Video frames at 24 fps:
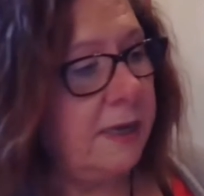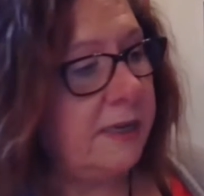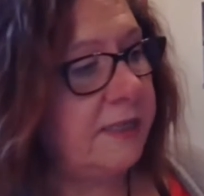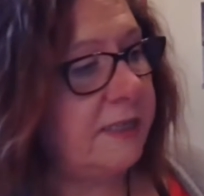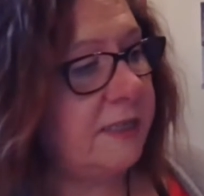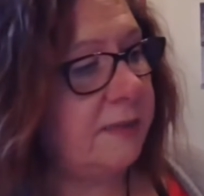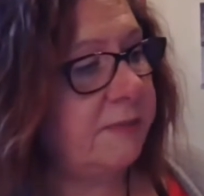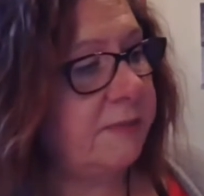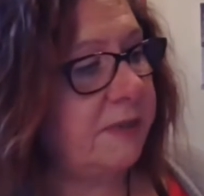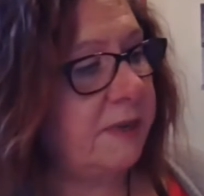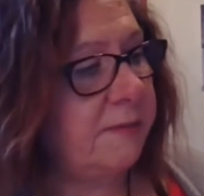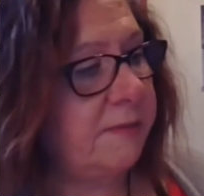And
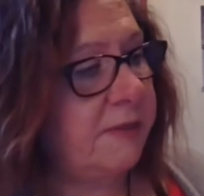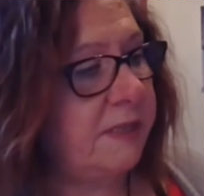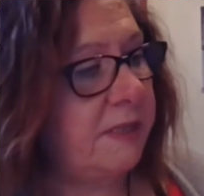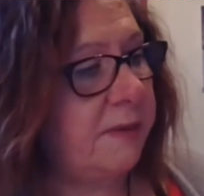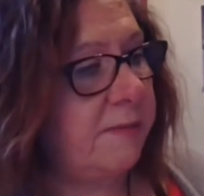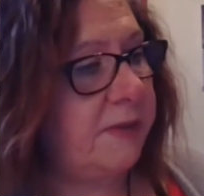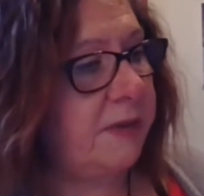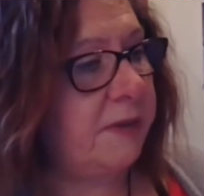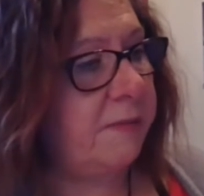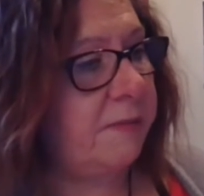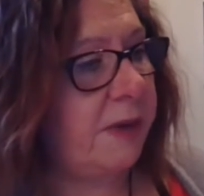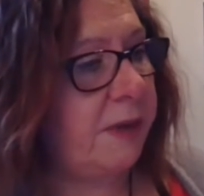sometimes
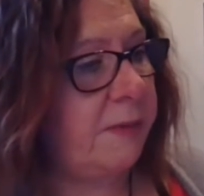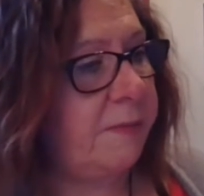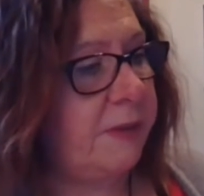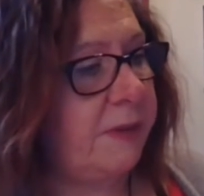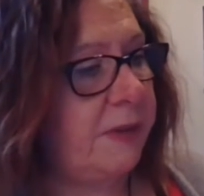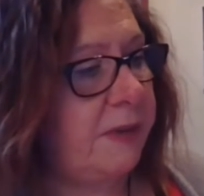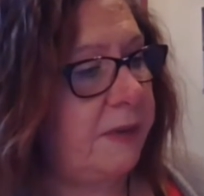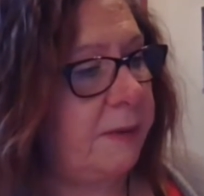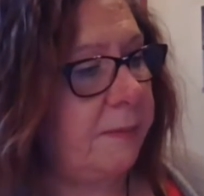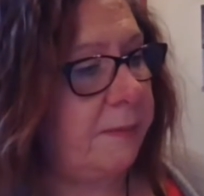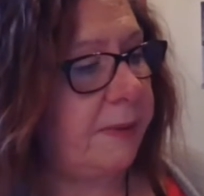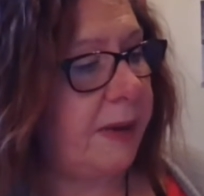somebody might
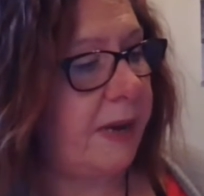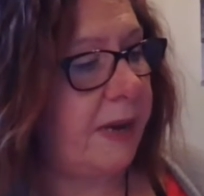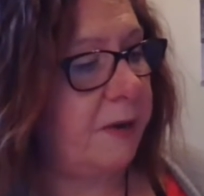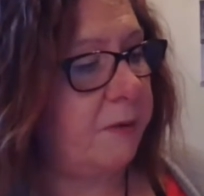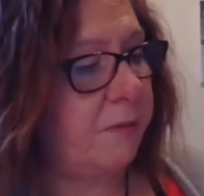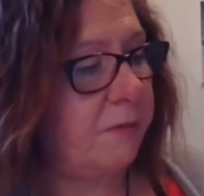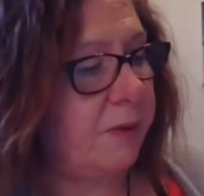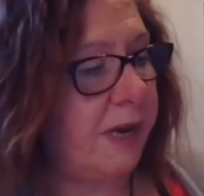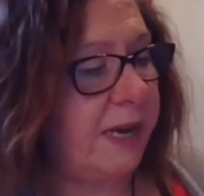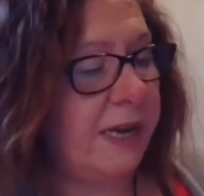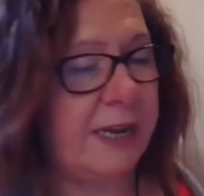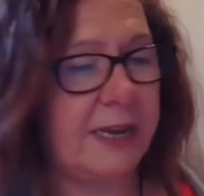be in a
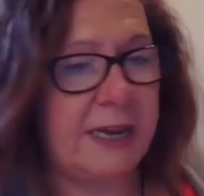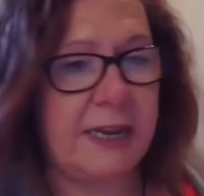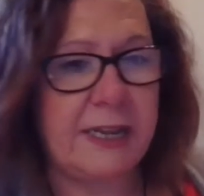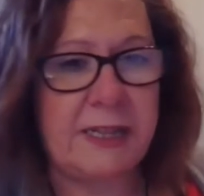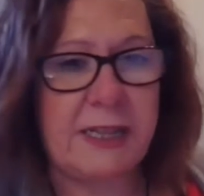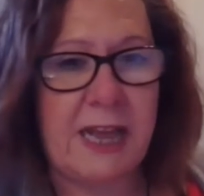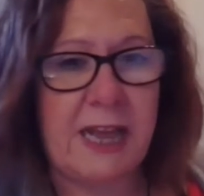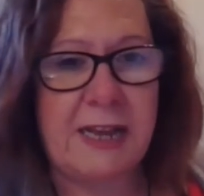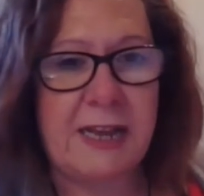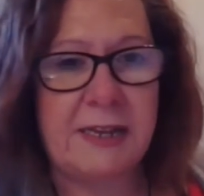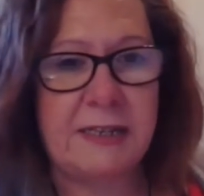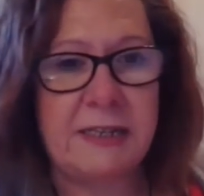bad way, and